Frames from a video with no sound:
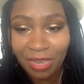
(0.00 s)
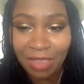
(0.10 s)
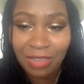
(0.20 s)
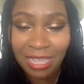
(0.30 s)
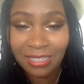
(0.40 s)

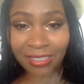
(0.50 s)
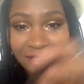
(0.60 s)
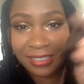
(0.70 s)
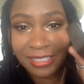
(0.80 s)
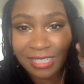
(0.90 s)
I've got a
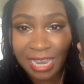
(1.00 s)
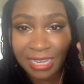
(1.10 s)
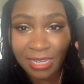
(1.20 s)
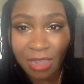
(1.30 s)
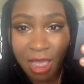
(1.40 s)

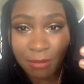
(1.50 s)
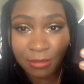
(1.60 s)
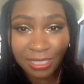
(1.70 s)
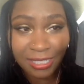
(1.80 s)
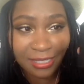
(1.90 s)
Tekken
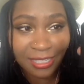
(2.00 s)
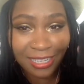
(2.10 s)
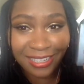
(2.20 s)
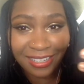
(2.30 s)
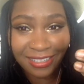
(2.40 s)
obelisk.
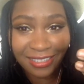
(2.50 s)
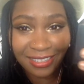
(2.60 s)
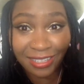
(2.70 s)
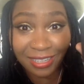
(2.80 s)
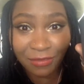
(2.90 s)

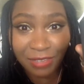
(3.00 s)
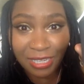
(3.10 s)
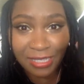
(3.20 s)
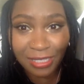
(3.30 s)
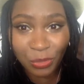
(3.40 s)
Love
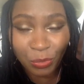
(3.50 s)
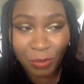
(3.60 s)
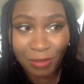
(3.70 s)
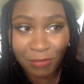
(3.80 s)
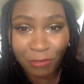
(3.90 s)
this. This is one
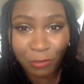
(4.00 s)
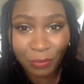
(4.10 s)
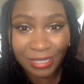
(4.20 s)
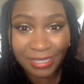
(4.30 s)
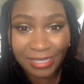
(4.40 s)
of my favorite
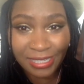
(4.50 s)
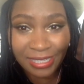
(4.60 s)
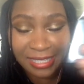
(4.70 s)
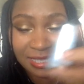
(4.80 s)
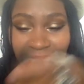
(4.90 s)

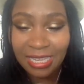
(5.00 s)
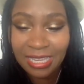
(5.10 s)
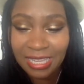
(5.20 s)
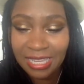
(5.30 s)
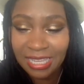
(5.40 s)
pieces.
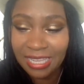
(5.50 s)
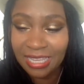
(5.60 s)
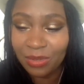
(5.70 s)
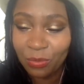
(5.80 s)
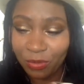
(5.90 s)

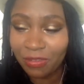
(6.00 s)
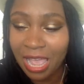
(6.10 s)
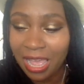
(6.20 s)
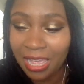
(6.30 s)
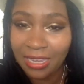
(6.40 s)
We've
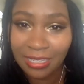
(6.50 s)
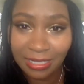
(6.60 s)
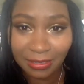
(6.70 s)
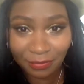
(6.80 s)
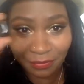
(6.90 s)
got
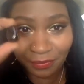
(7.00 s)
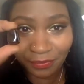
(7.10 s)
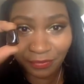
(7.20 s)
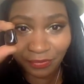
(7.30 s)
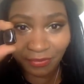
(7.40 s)

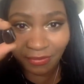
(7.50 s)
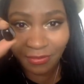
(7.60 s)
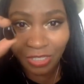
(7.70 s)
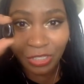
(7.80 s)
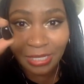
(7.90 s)

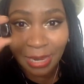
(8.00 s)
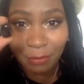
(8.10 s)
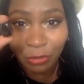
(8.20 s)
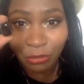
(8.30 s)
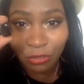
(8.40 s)
just a
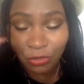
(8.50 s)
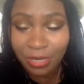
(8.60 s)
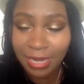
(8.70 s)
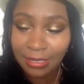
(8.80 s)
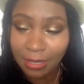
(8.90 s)
tumble,
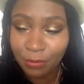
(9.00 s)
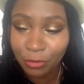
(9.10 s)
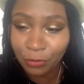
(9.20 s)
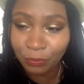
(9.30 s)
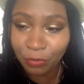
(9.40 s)
Shungite
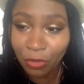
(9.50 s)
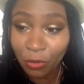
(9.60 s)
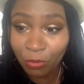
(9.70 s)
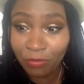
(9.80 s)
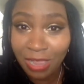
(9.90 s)
tumble.
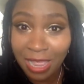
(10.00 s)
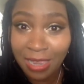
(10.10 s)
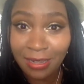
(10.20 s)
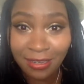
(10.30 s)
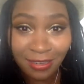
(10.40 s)
We've
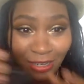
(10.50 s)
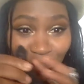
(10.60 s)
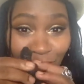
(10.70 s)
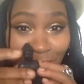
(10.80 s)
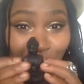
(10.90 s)
got a
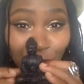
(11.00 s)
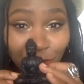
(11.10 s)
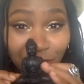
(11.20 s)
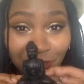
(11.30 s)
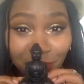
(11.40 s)
Shungite
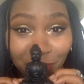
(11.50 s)
Buddha.